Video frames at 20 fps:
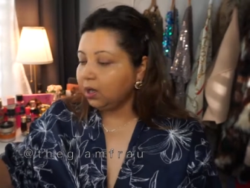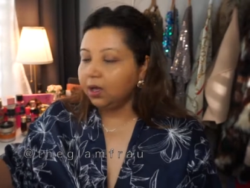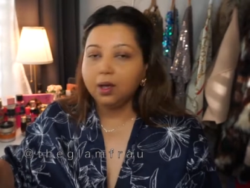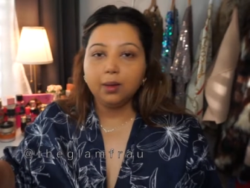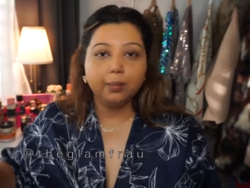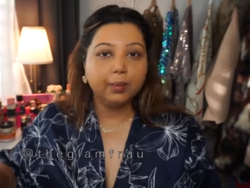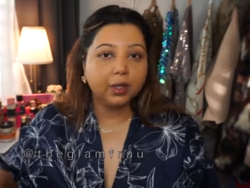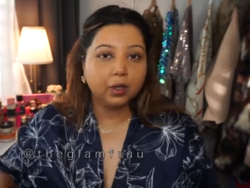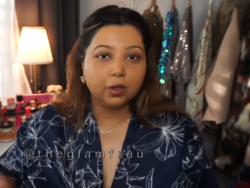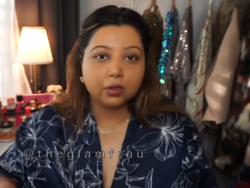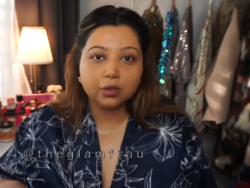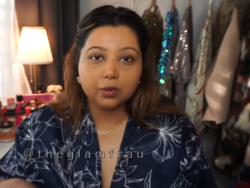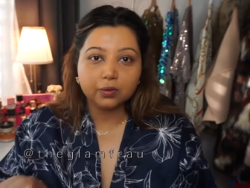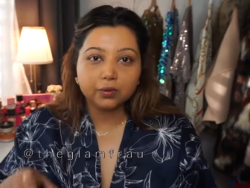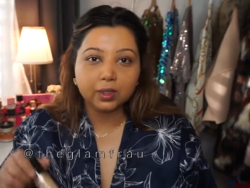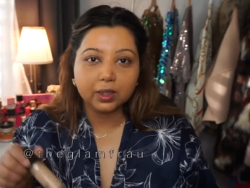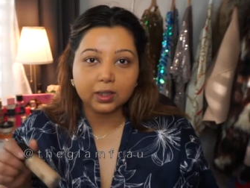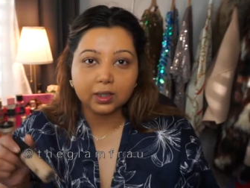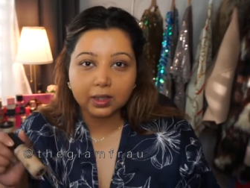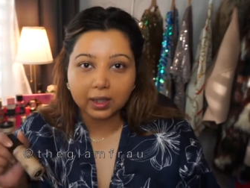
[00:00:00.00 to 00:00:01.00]
because of
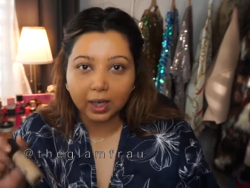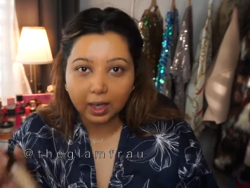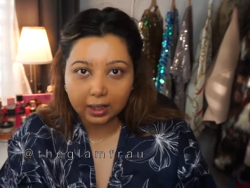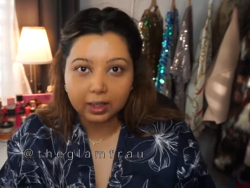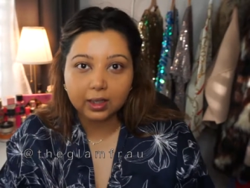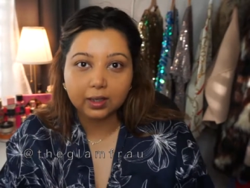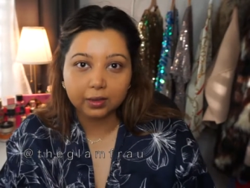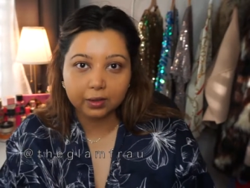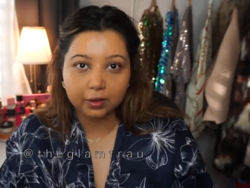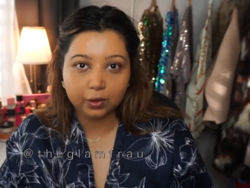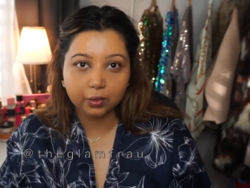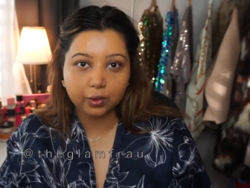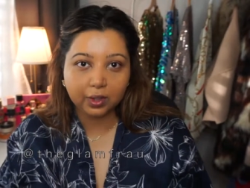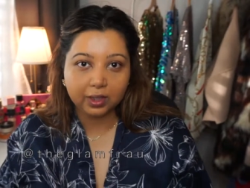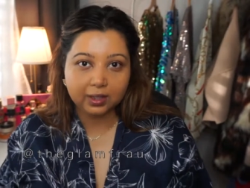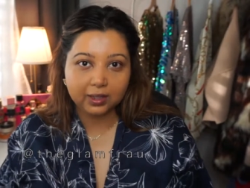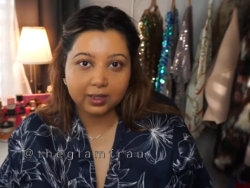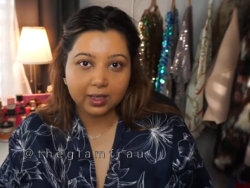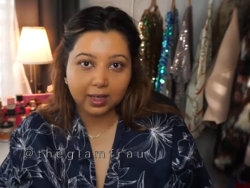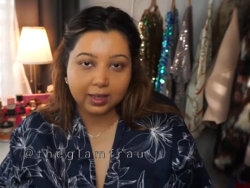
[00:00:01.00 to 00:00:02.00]
the color, you
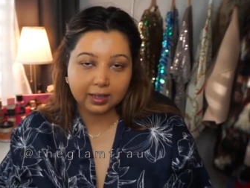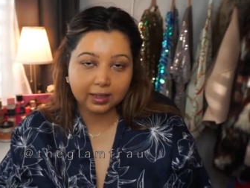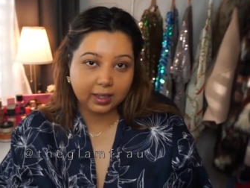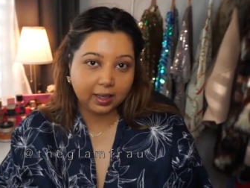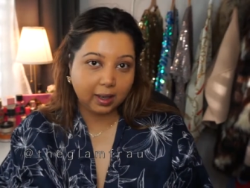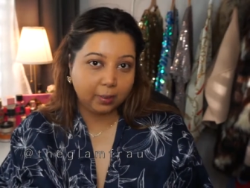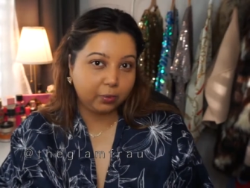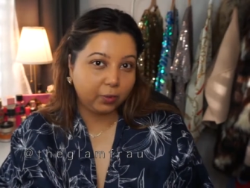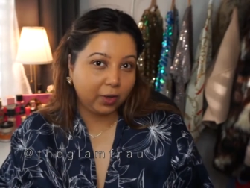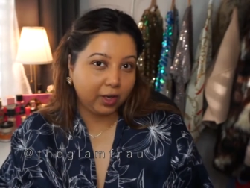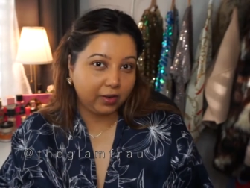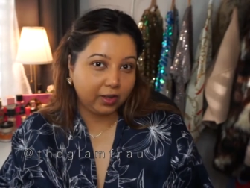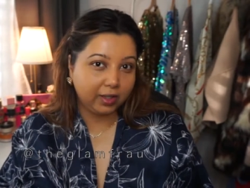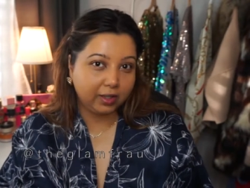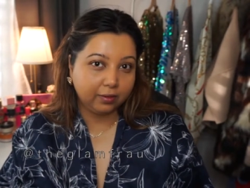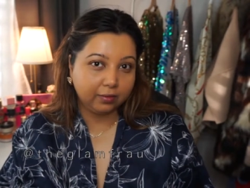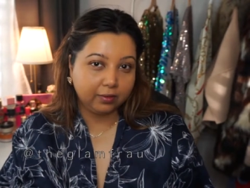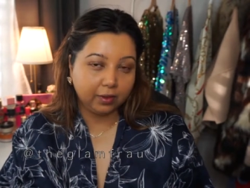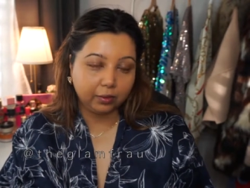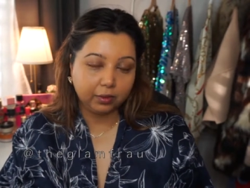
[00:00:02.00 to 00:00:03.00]
can tell that I'm wearing
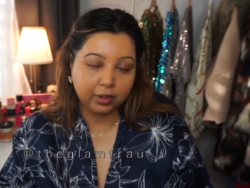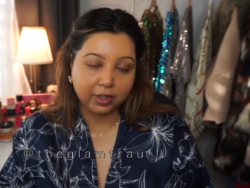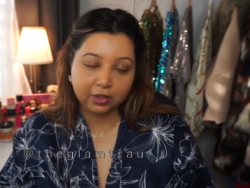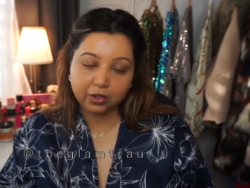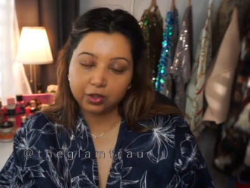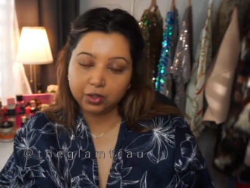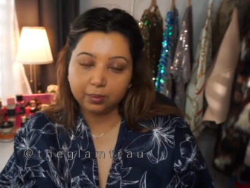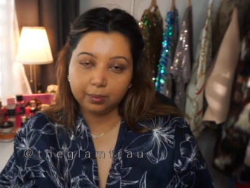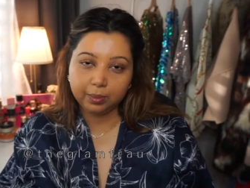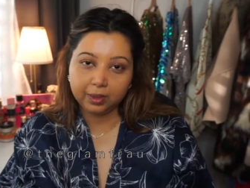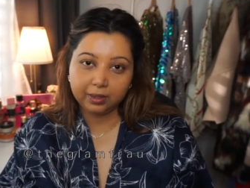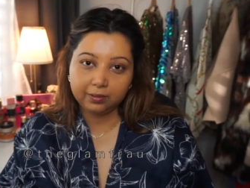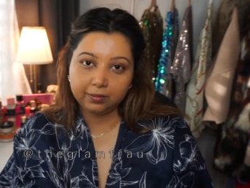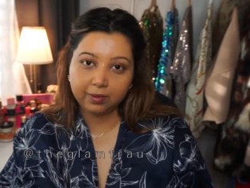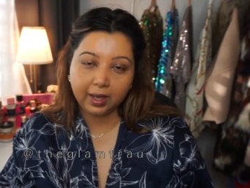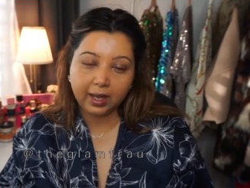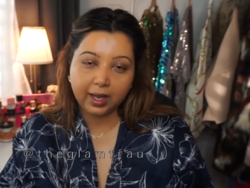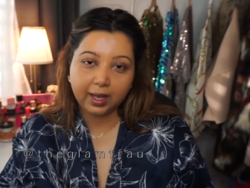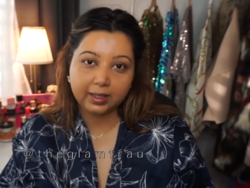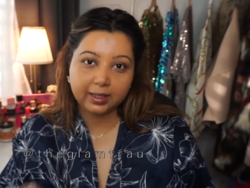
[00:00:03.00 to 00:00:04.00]
a foundation. But if I
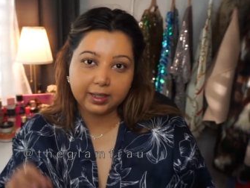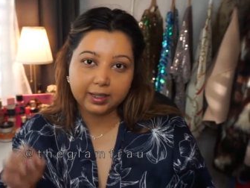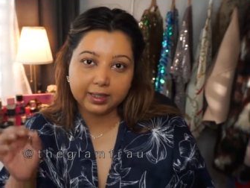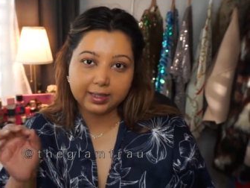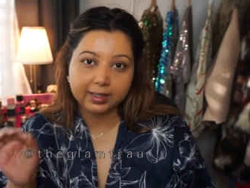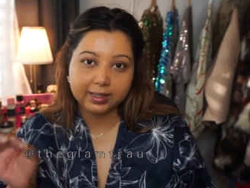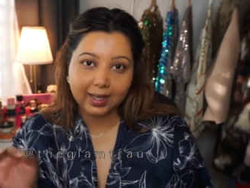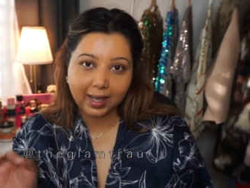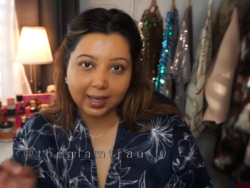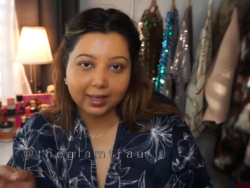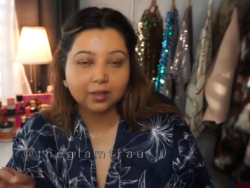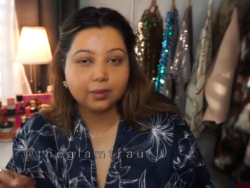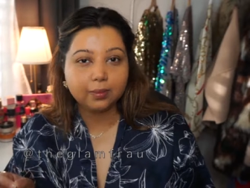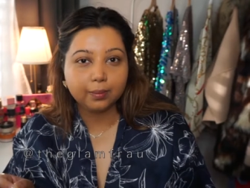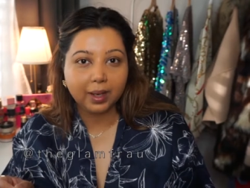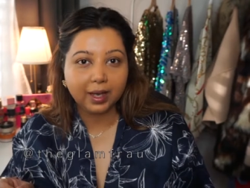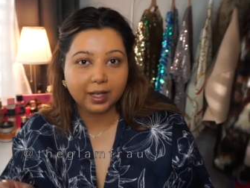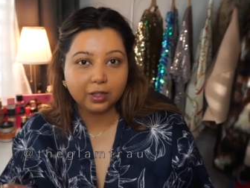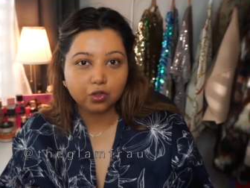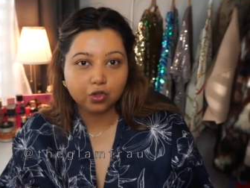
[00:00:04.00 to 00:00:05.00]
had an exact
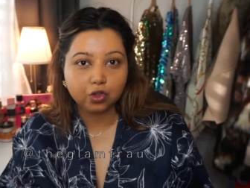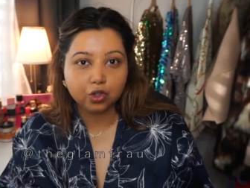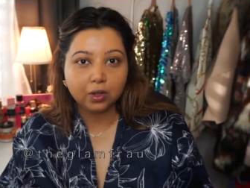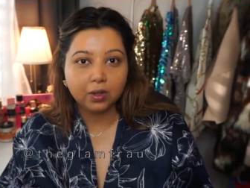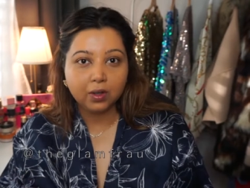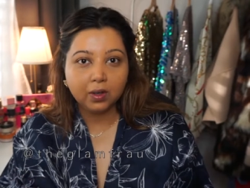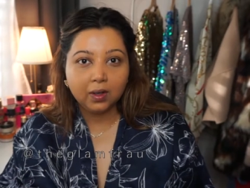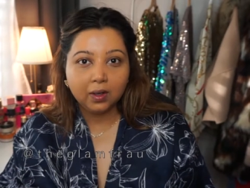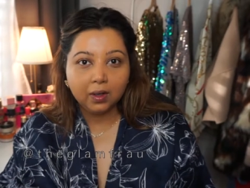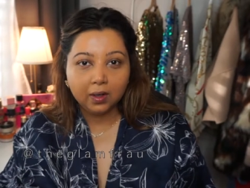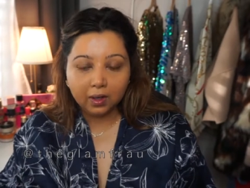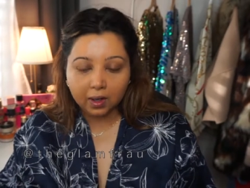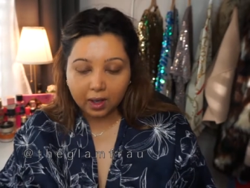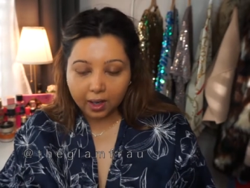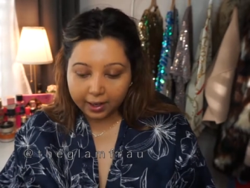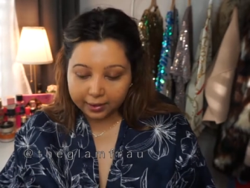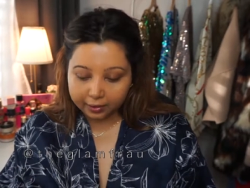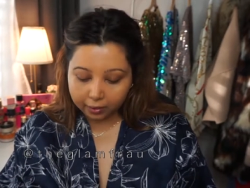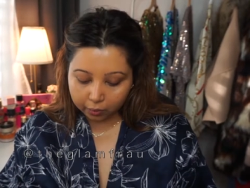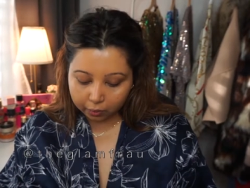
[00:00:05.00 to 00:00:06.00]
match,
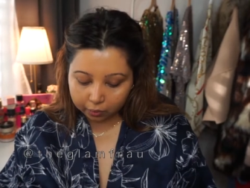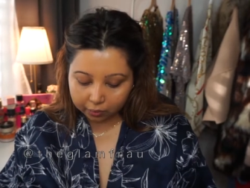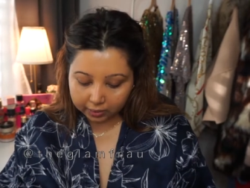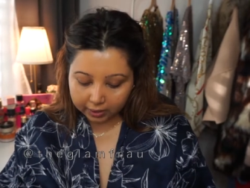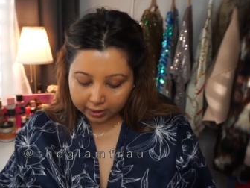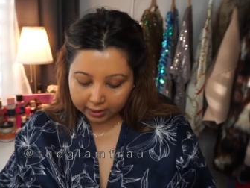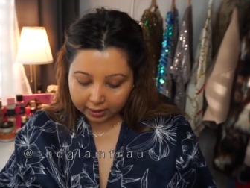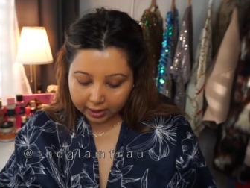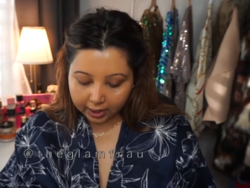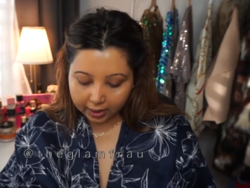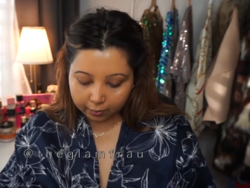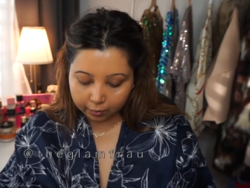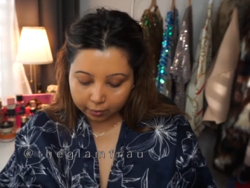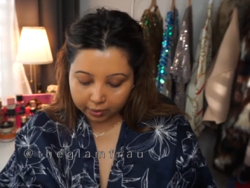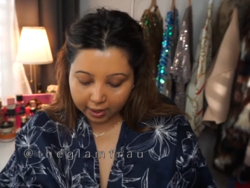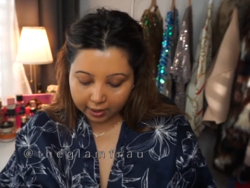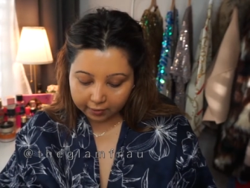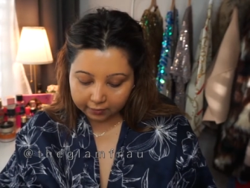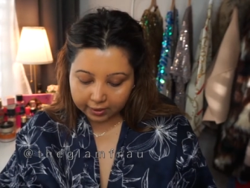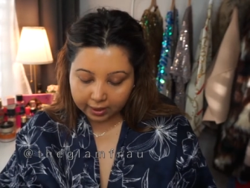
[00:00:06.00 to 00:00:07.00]
I don't think I would
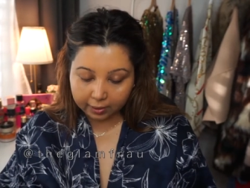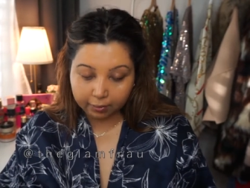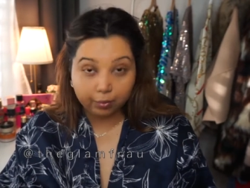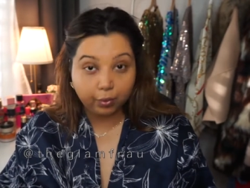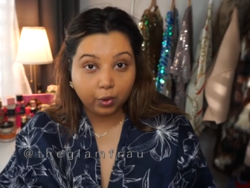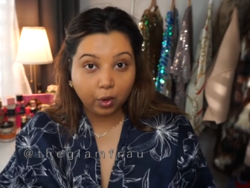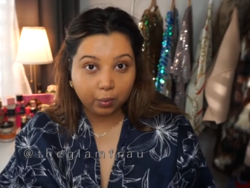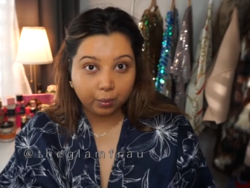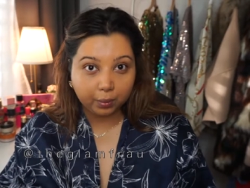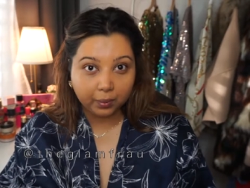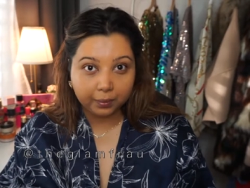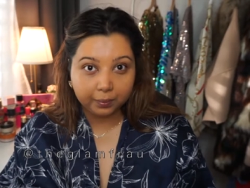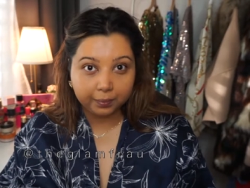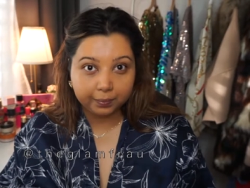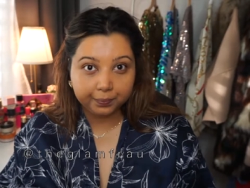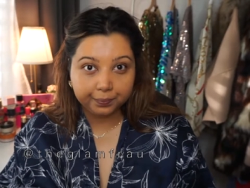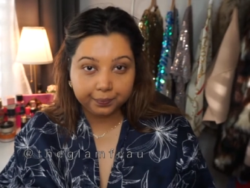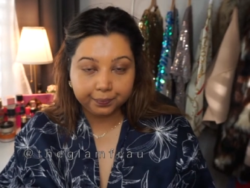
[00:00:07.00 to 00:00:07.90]
have that problem.